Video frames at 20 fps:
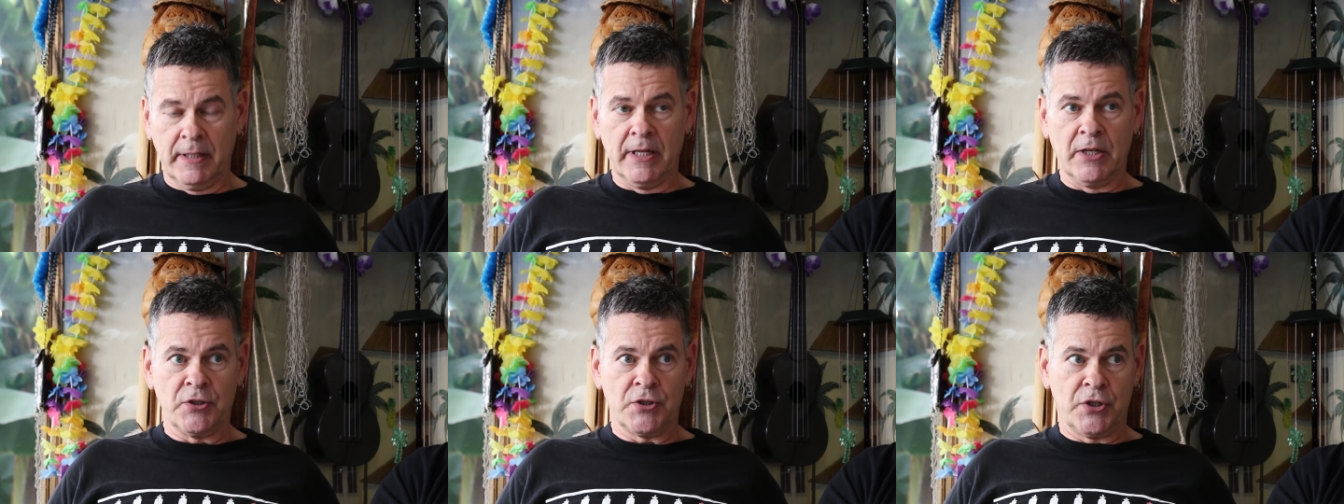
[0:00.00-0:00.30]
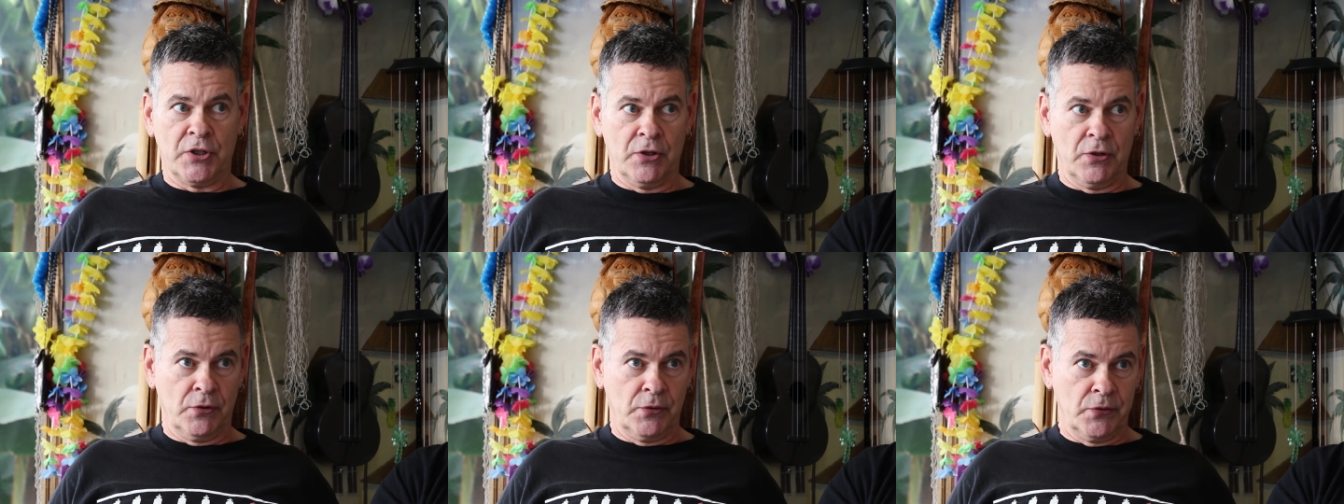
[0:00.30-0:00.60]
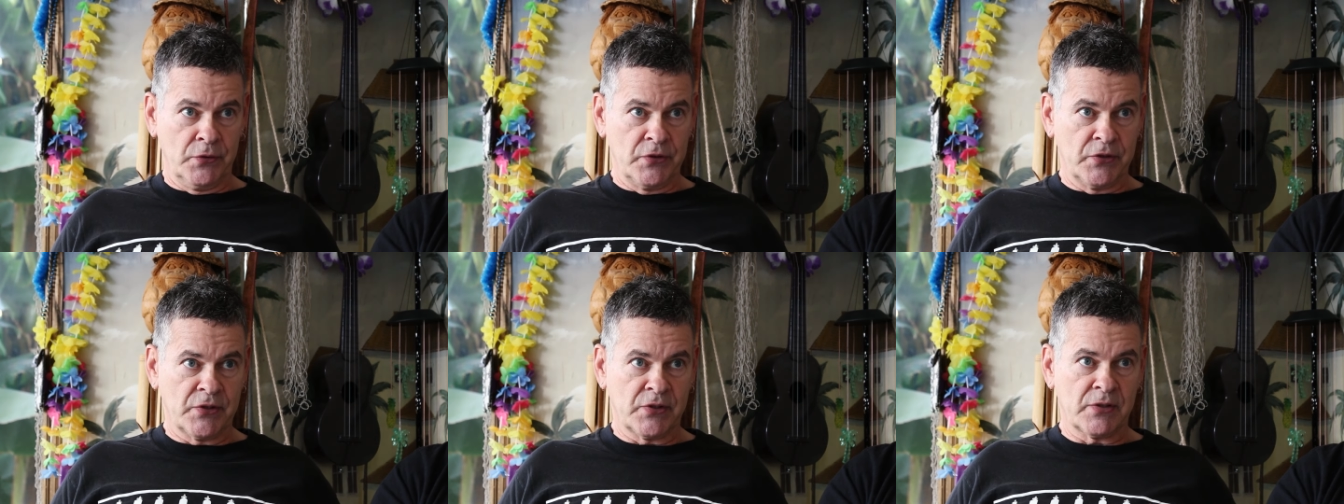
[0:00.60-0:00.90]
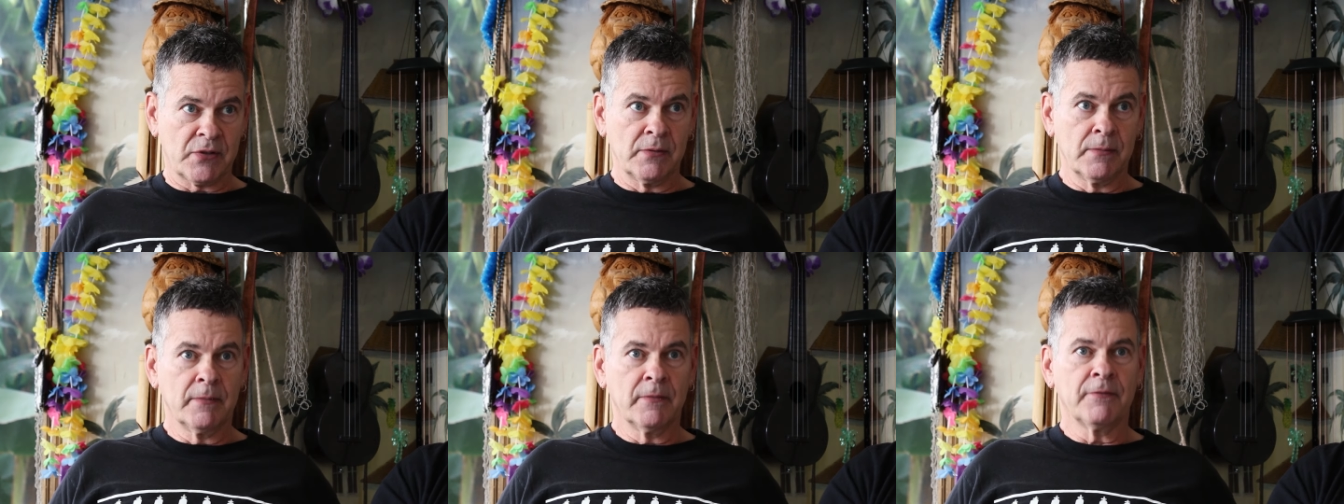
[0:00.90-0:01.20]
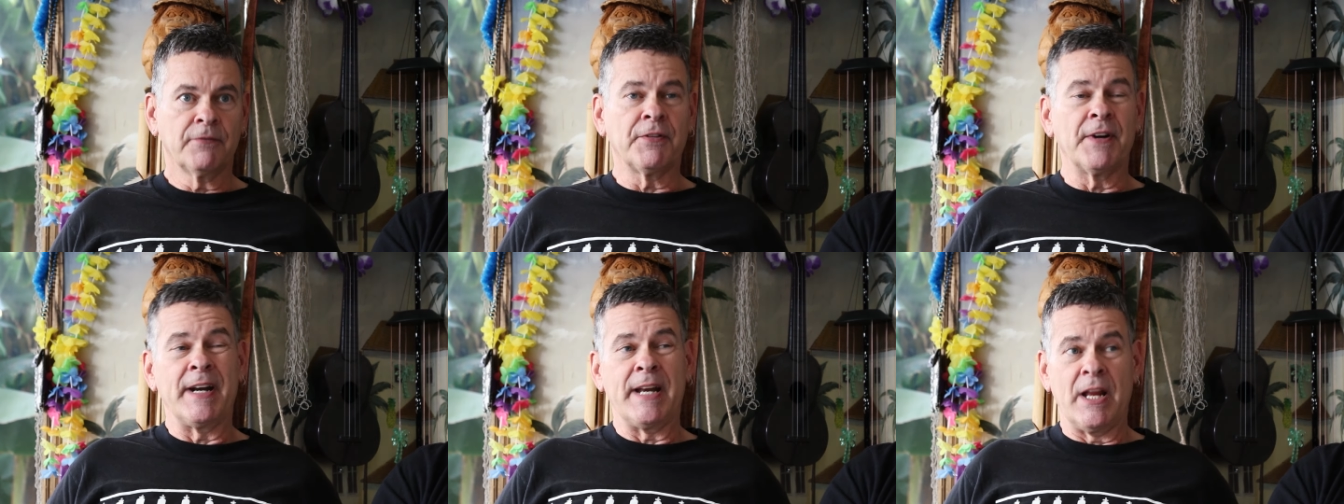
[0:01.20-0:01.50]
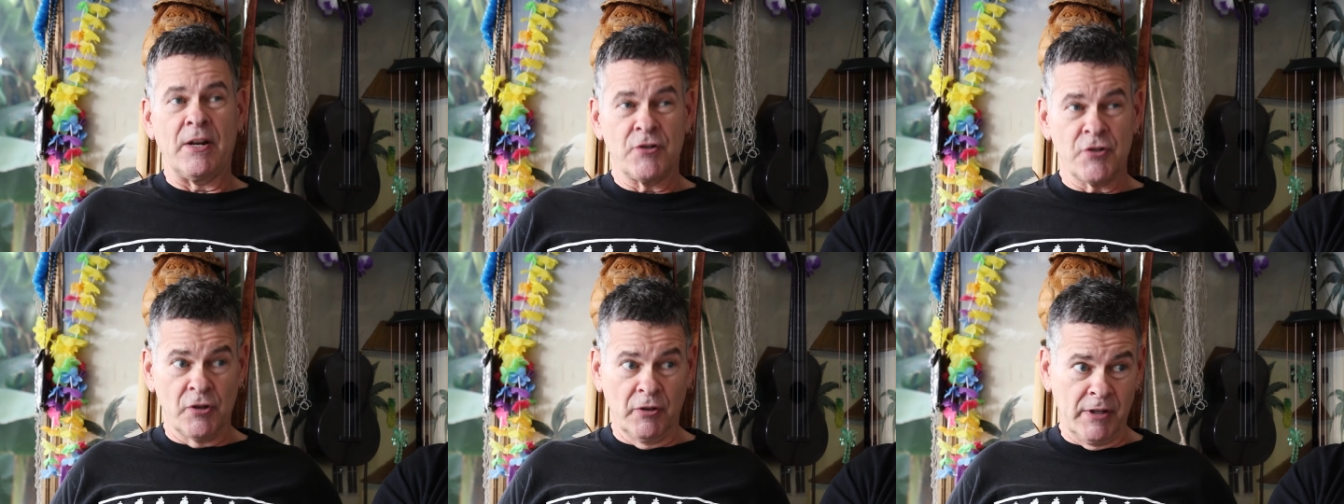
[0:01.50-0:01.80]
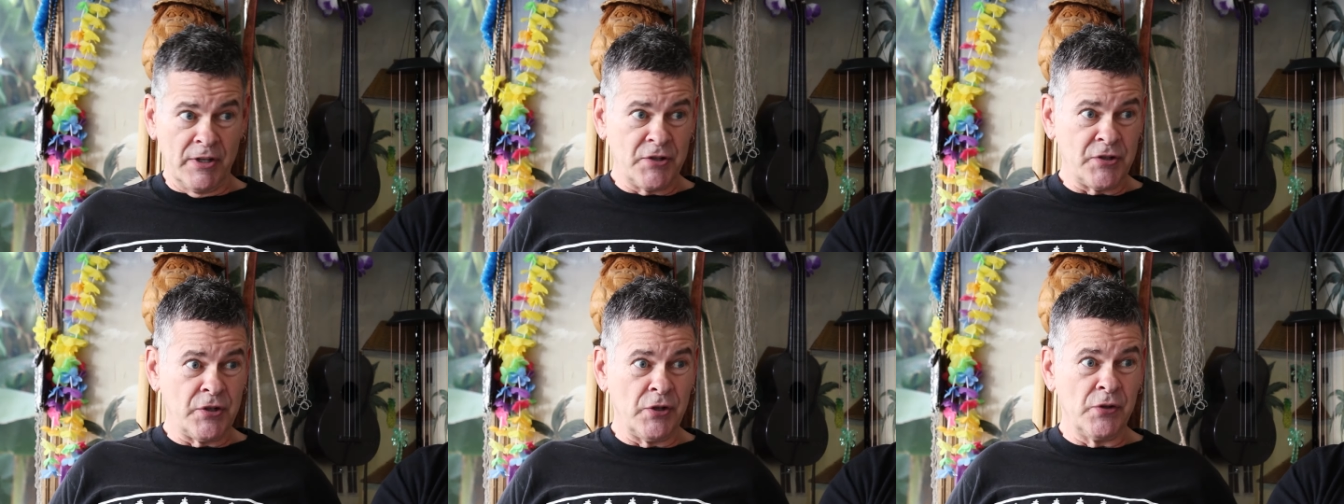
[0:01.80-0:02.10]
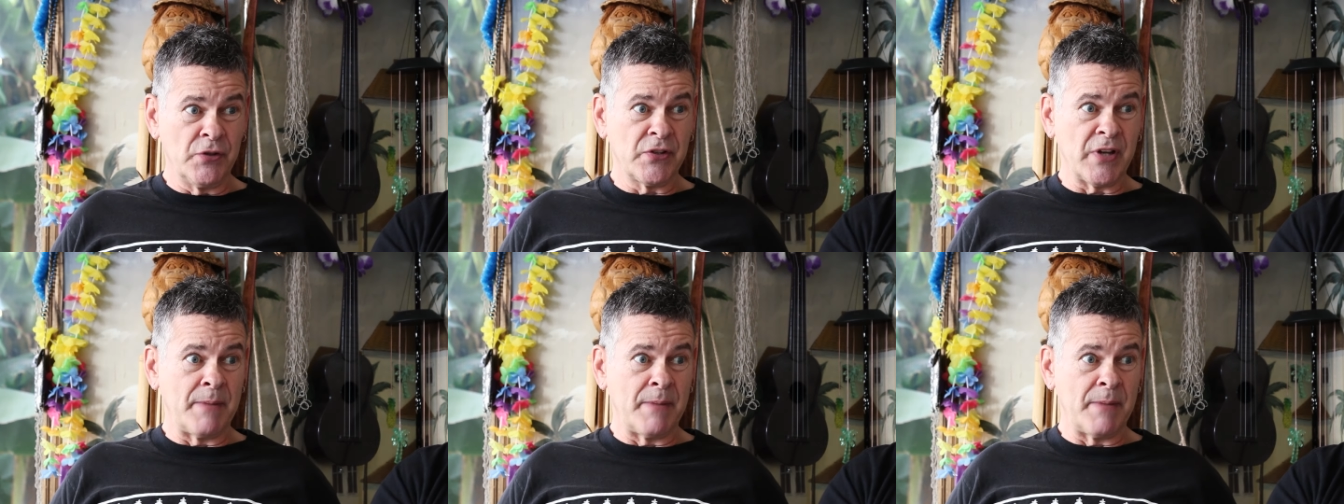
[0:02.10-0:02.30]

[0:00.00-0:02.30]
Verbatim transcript: issues, financial issues.